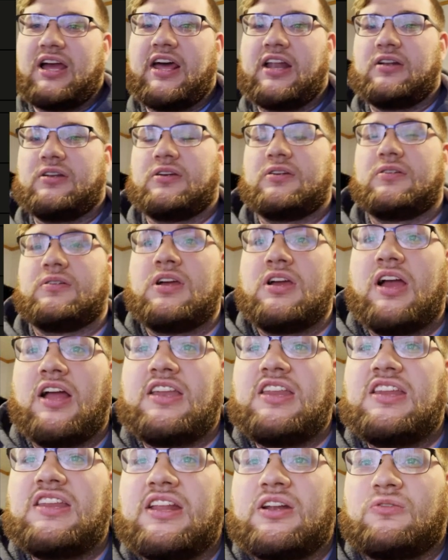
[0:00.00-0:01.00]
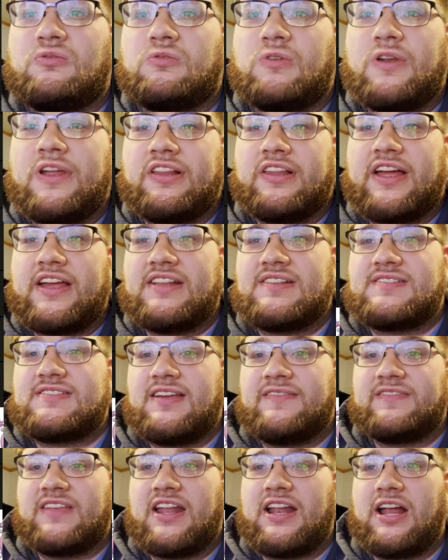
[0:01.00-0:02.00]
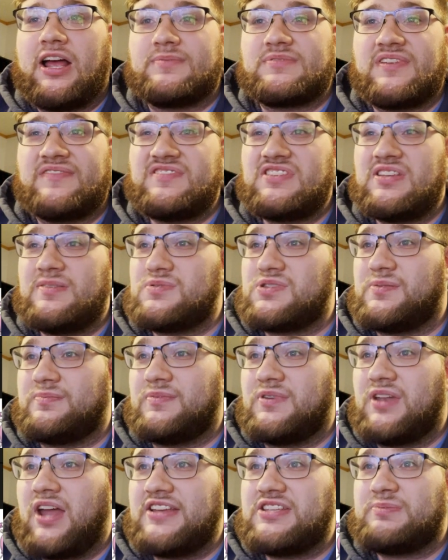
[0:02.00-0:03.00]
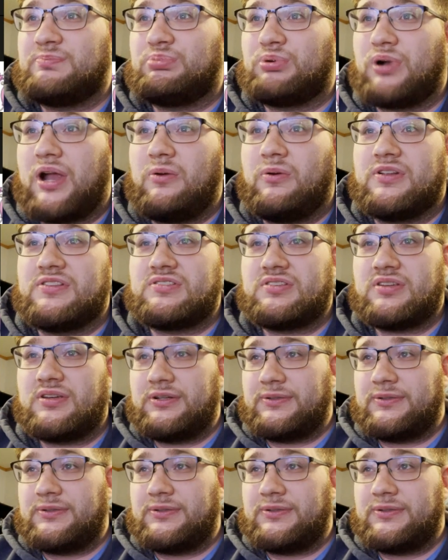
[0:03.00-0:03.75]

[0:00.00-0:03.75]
I don't know. I need to get a ring light, see if that helps. I've seen some nice bright ones.